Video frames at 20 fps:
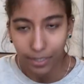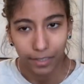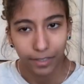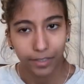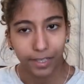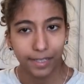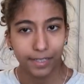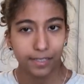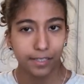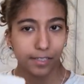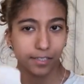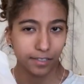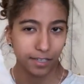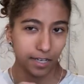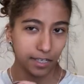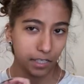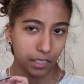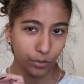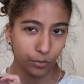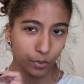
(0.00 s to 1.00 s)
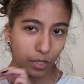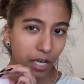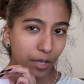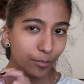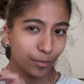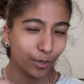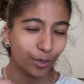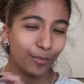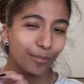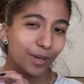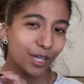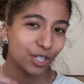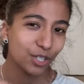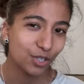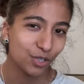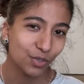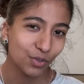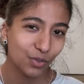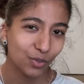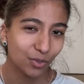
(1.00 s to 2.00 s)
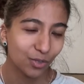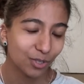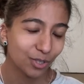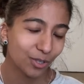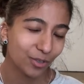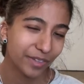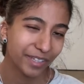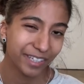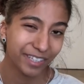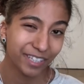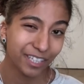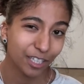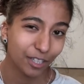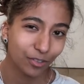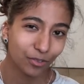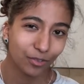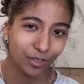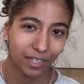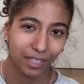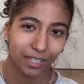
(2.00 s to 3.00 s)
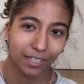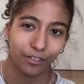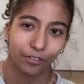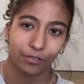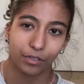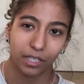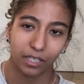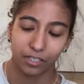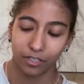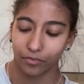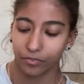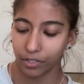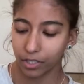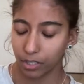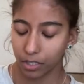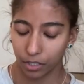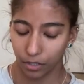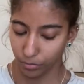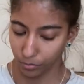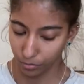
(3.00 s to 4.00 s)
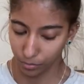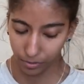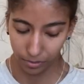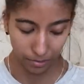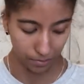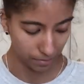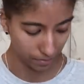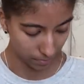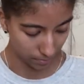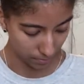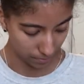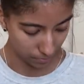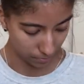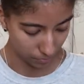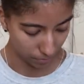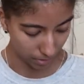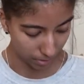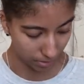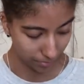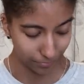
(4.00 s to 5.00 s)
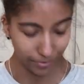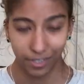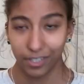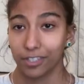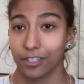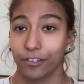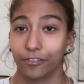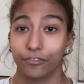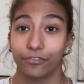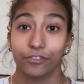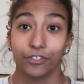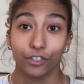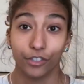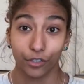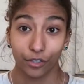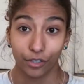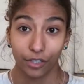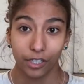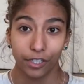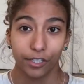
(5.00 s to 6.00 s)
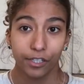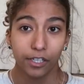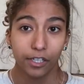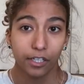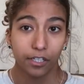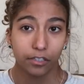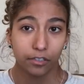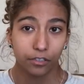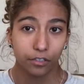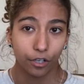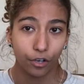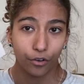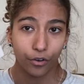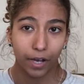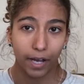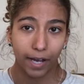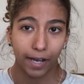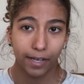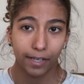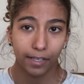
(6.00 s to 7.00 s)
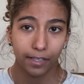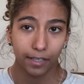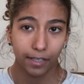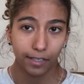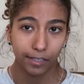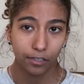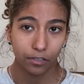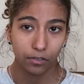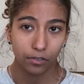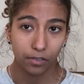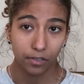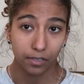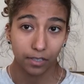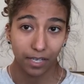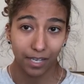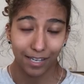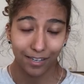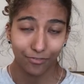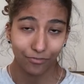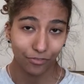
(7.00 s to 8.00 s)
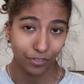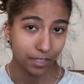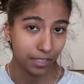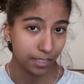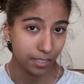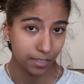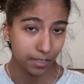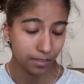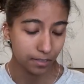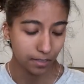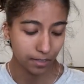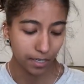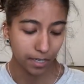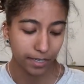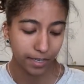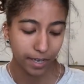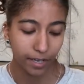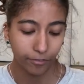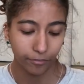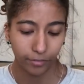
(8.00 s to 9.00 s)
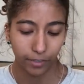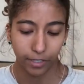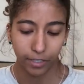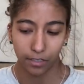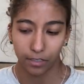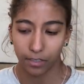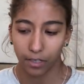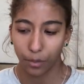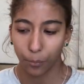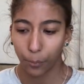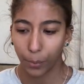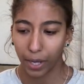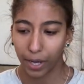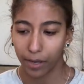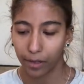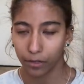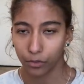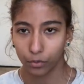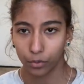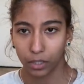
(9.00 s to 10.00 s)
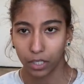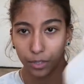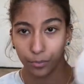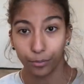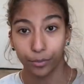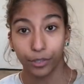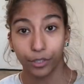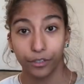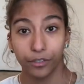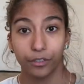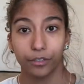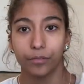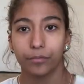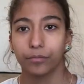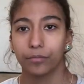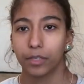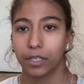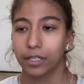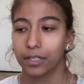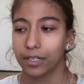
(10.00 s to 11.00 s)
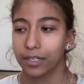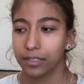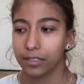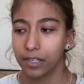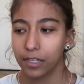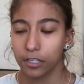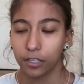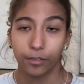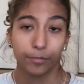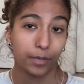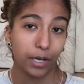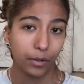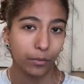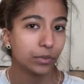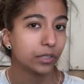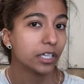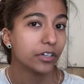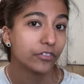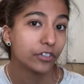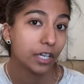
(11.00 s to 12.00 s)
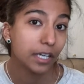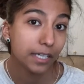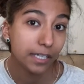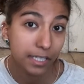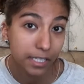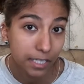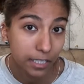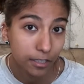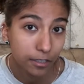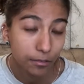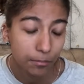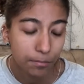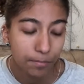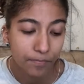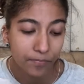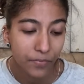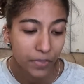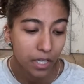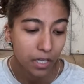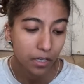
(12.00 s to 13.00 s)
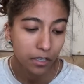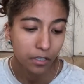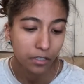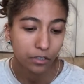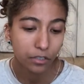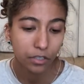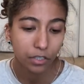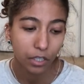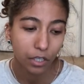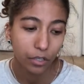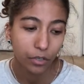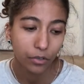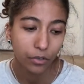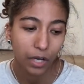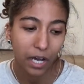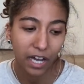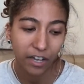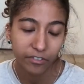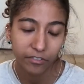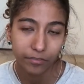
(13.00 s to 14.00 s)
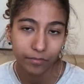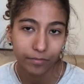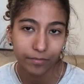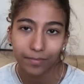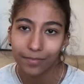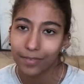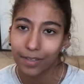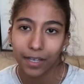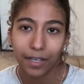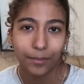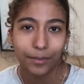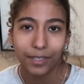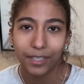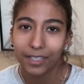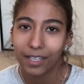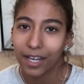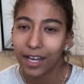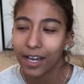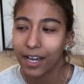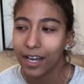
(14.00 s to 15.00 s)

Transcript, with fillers: that's exactly where I put my shoes so that they don't get the rest of the clothes and the rest of the stuff dirty. So I like to save these and I have like a bag where I put them and I take them out whenever I need them. So I, I mean,